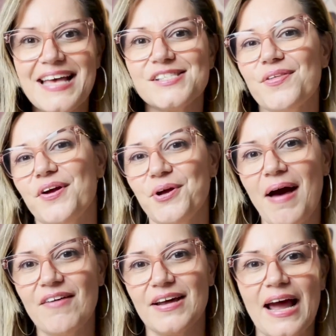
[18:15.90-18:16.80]
So there you
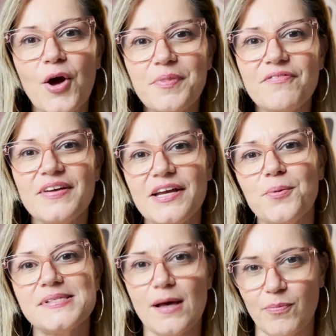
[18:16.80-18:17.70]
have it. I hope the video
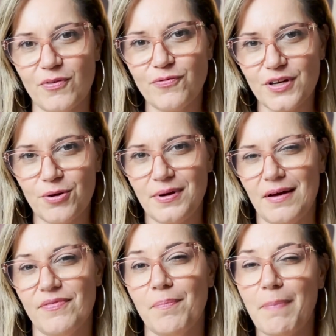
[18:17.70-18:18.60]
was helpful for you and you
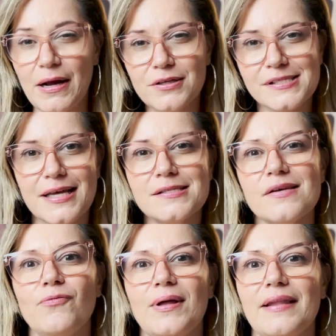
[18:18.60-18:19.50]
have a better sense
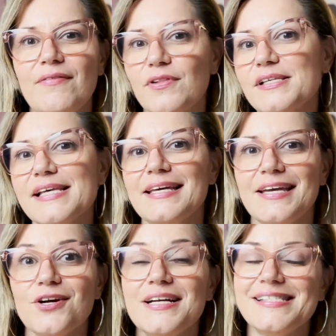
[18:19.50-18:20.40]
of what life looks like
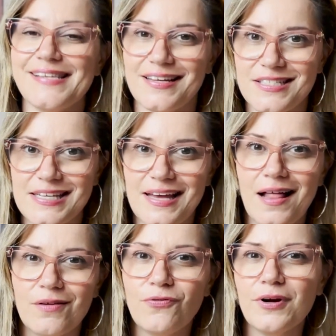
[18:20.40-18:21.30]
here in Santee,
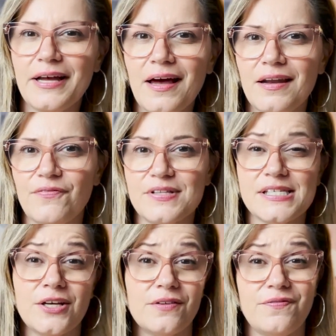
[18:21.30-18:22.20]
California, and if it's
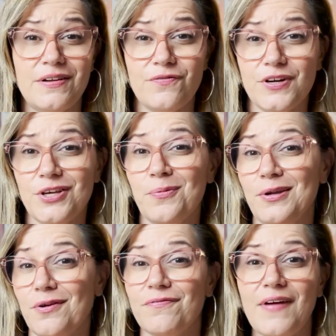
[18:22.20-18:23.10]
a good fit for you and
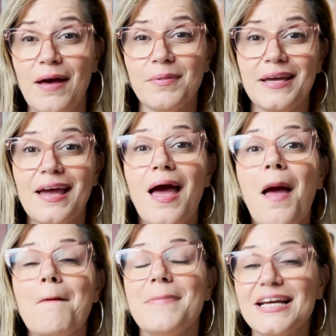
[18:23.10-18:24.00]
your family.
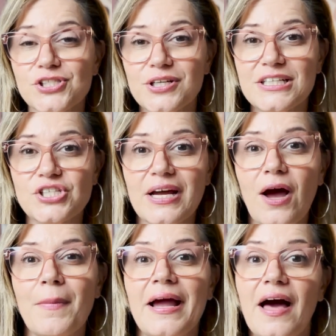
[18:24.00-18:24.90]
Make sure to check
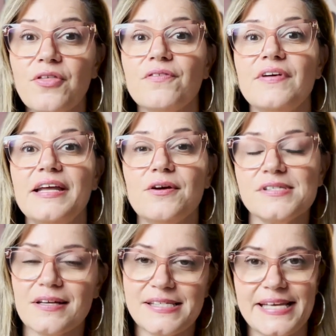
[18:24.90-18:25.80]
out my other videos
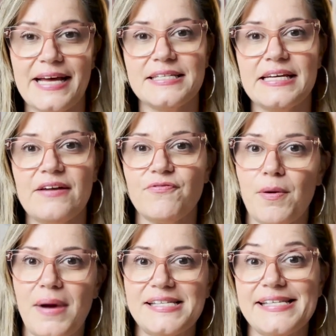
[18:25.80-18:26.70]
on Santee,
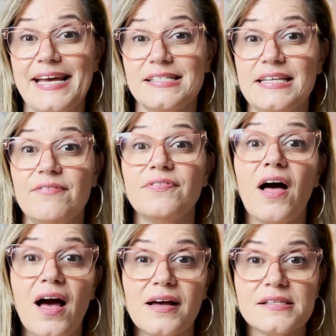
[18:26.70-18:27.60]
from my Santee
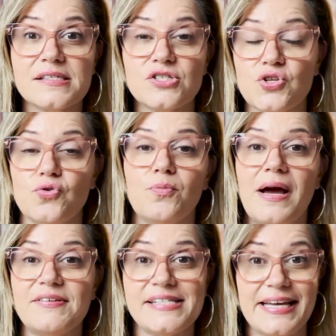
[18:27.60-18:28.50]
vlogs to
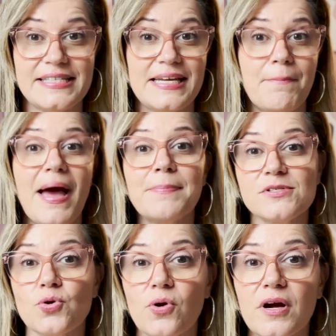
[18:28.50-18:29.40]
my Santee
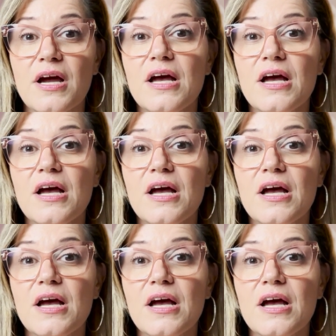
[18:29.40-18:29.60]
Maps tour,